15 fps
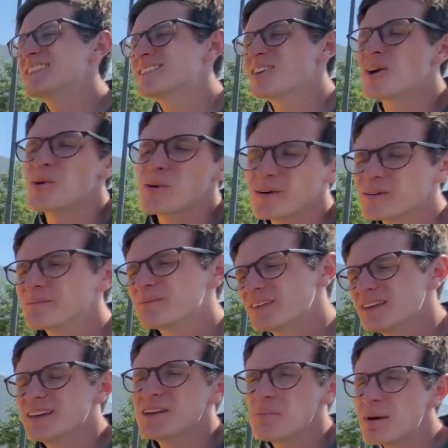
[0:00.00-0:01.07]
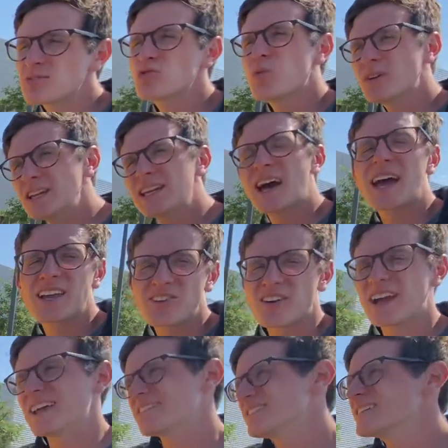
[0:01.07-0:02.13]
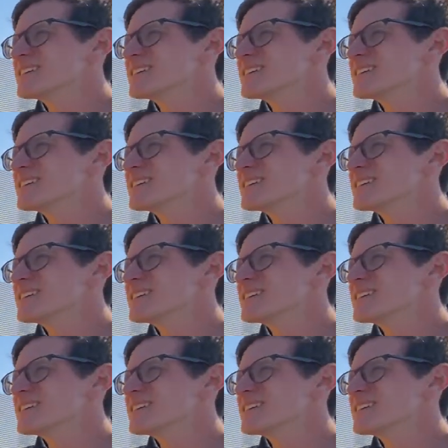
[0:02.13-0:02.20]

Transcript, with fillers: so about twenty-nine grand.